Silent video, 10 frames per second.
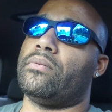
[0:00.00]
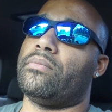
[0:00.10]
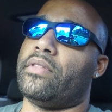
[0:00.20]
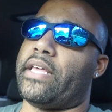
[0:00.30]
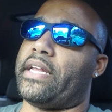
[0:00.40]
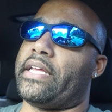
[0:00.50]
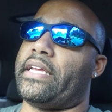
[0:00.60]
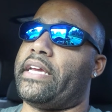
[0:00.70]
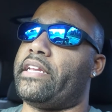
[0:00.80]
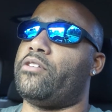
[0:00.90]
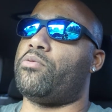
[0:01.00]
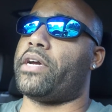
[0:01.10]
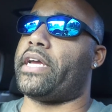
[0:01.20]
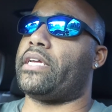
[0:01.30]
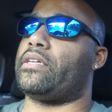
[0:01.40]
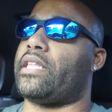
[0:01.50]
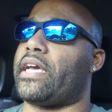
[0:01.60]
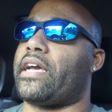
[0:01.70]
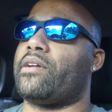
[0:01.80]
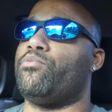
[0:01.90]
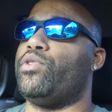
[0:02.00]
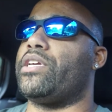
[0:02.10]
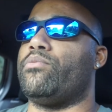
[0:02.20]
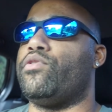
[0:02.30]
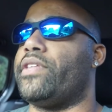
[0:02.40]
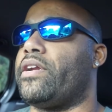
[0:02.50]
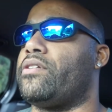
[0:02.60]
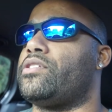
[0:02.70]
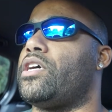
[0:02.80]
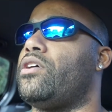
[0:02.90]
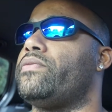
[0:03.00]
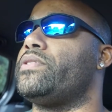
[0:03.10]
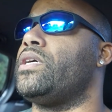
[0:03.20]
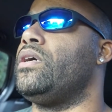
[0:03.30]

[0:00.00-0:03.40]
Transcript: then anyway. Like we can move that ourselves.